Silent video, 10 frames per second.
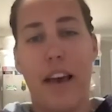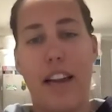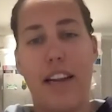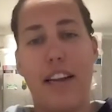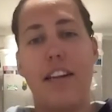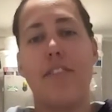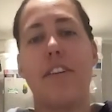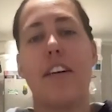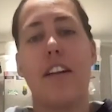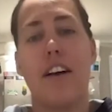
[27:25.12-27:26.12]
and then they
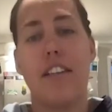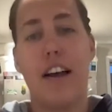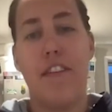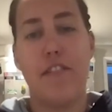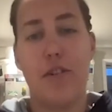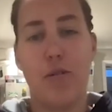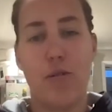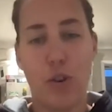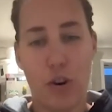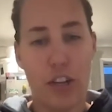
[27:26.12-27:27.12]
realize they have to go
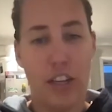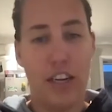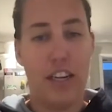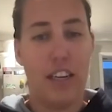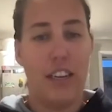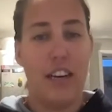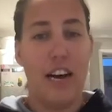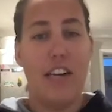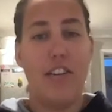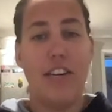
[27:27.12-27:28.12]
toilet.
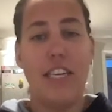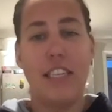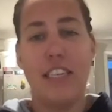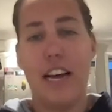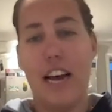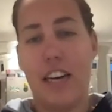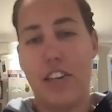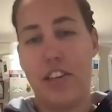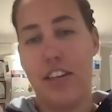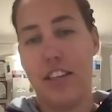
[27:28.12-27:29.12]
And there isn't
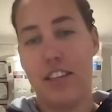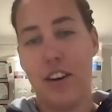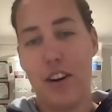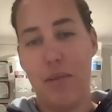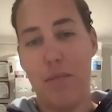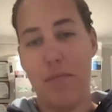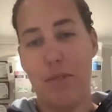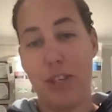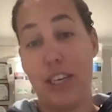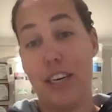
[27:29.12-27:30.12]
actually time
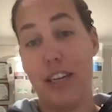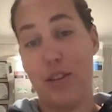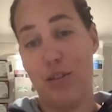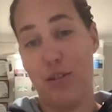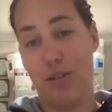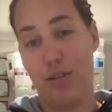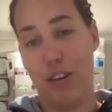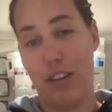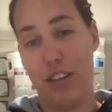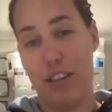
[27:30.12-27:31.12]
to get to the
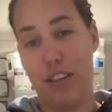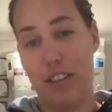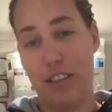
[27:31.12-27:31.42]
toilet.